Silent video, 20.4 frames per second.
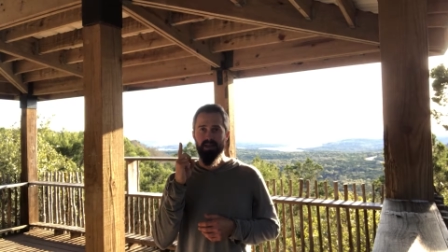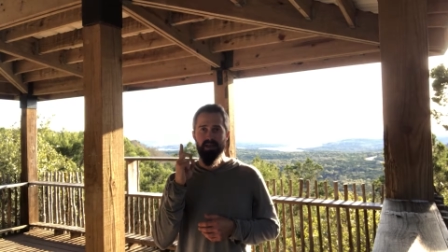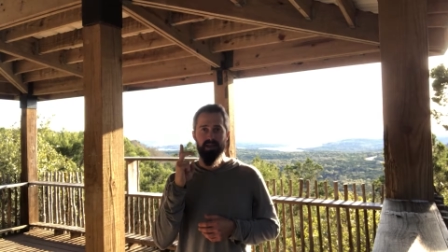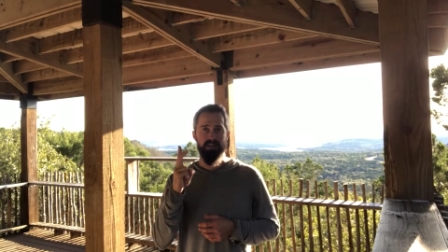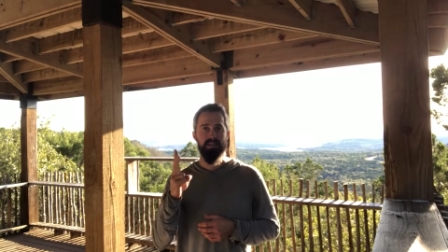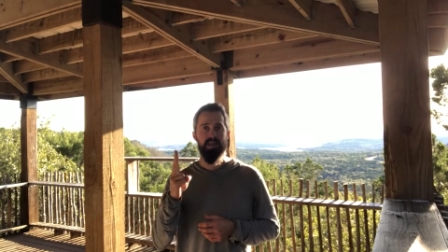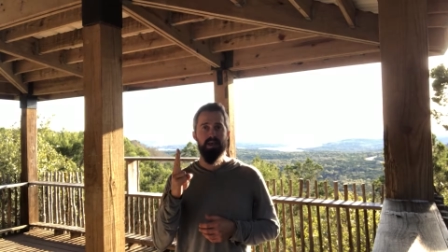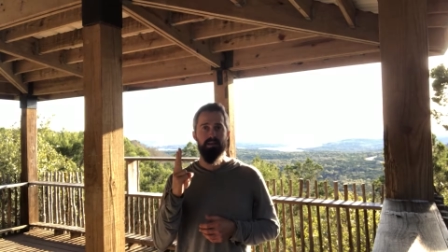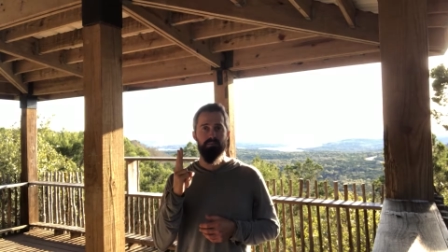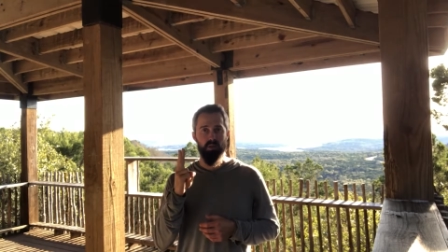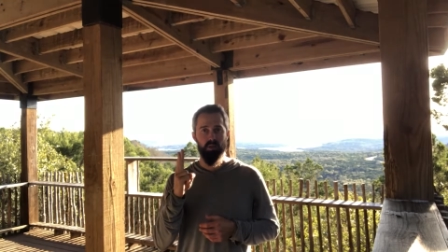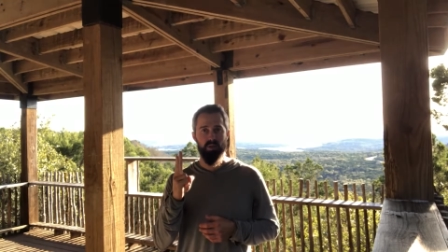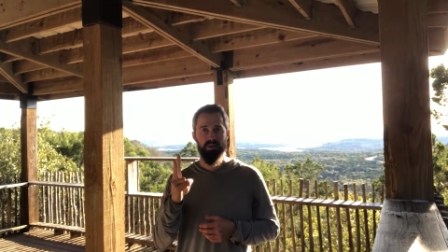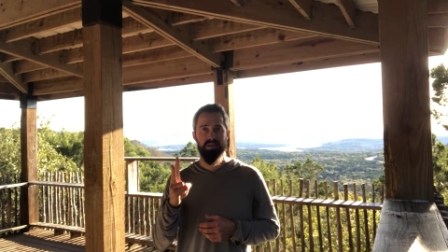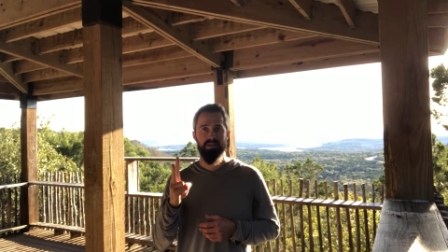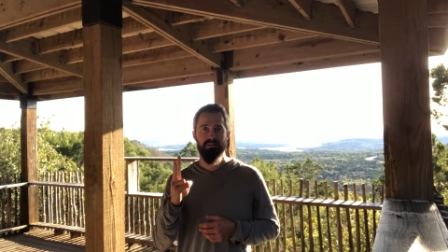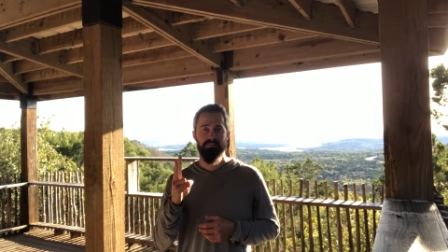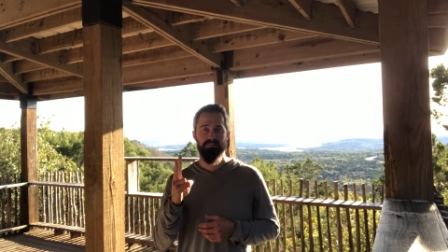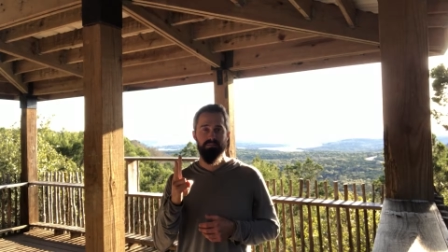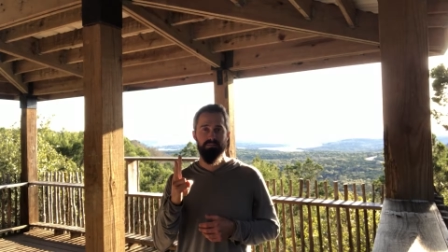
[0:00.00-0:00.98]
in that
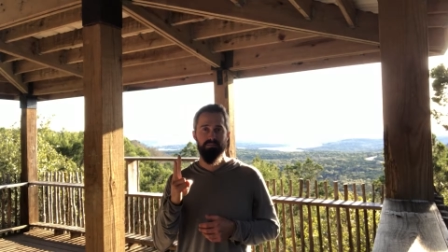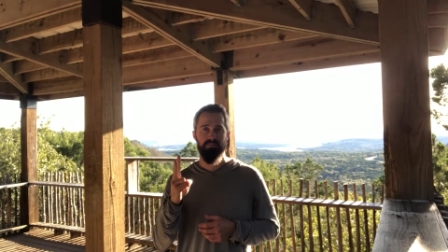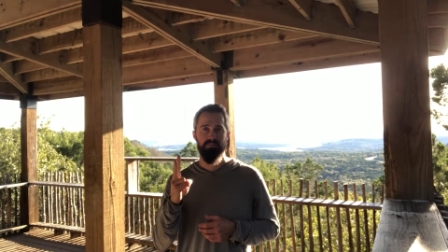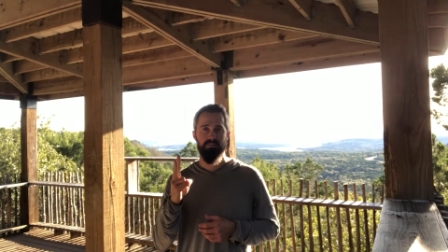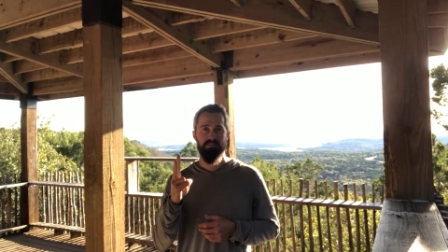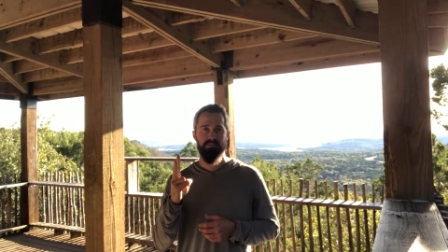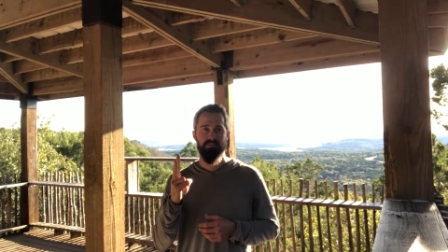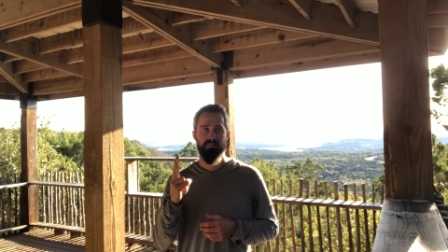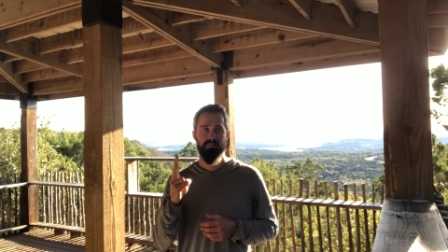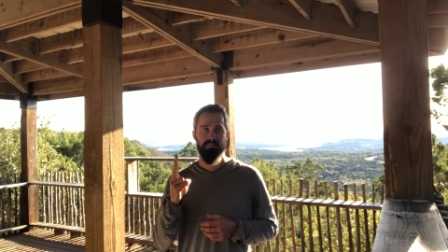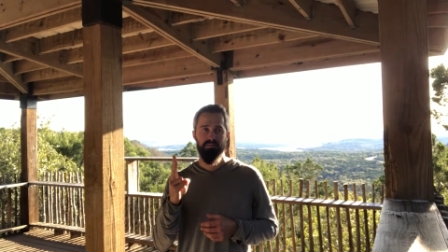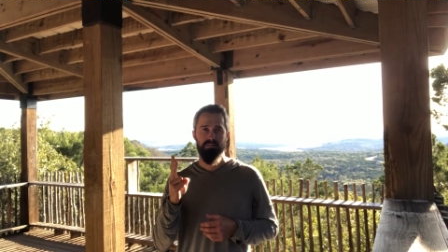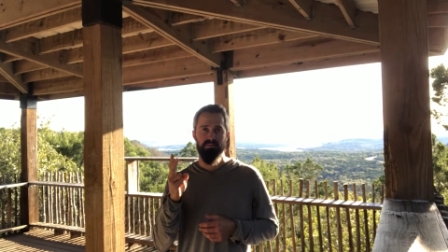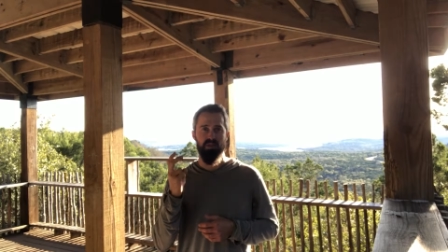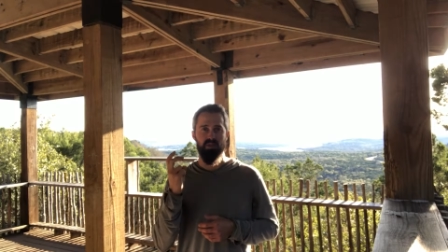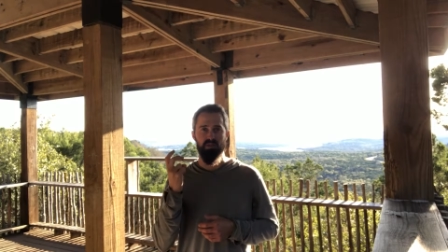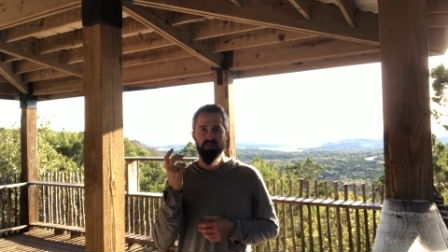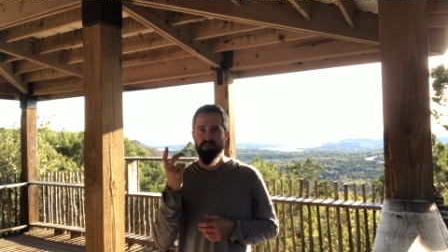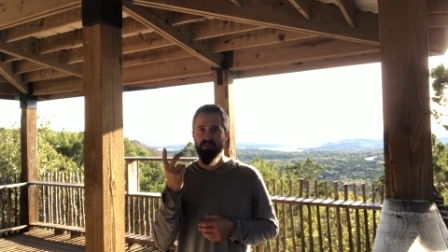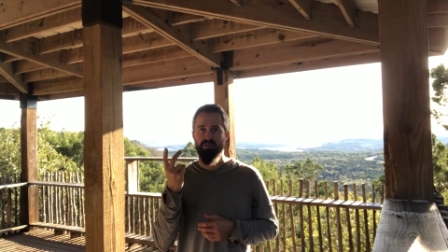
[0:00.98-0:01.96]
market.
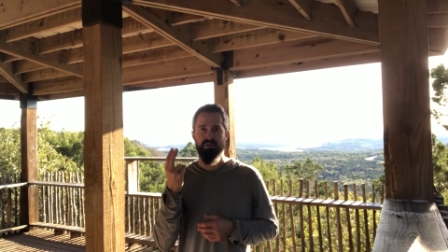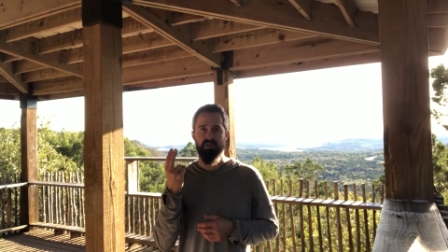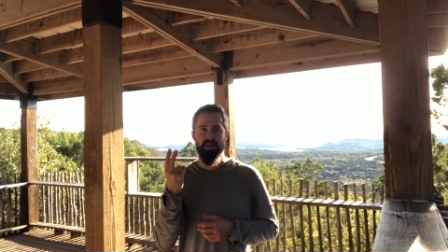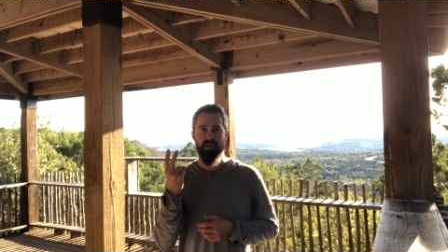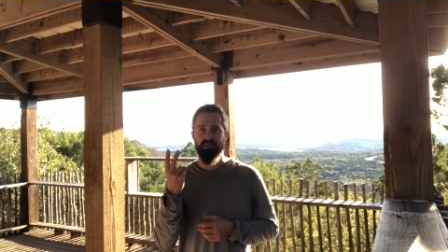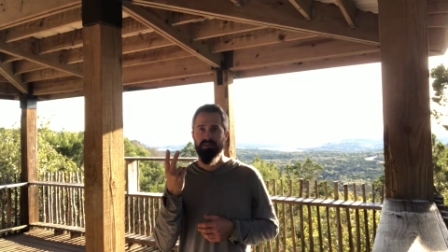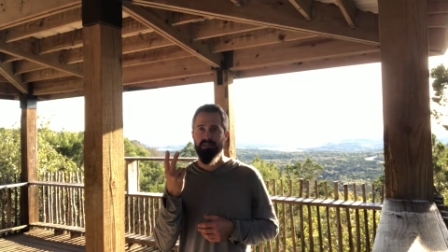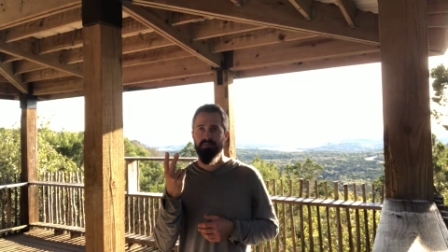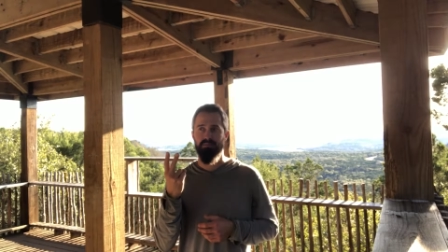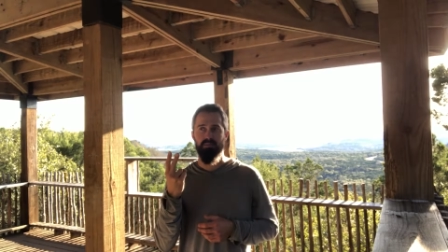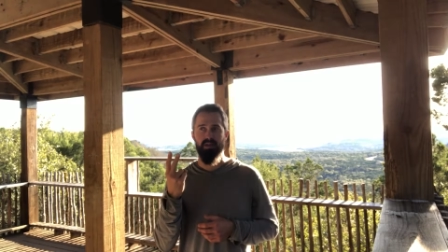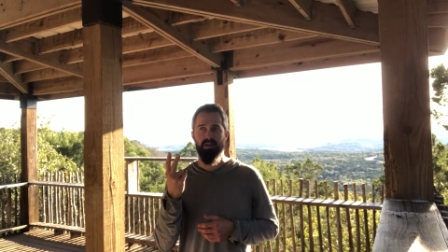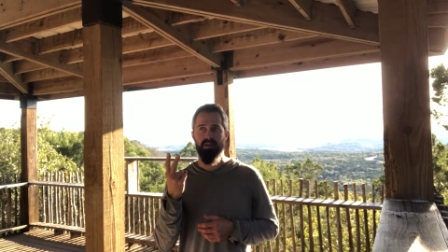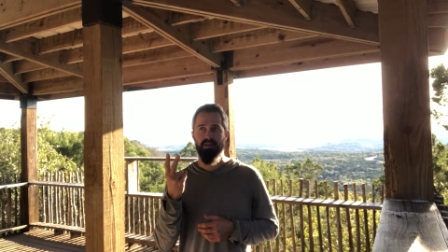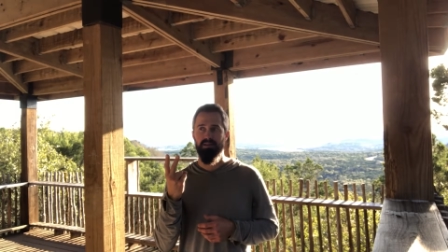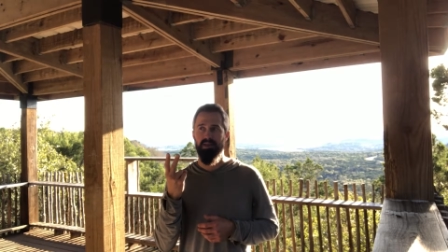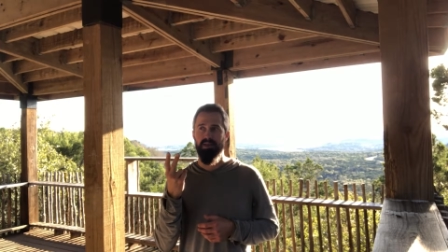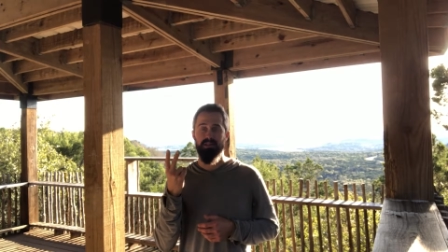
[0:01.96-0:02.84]
Those two things combined.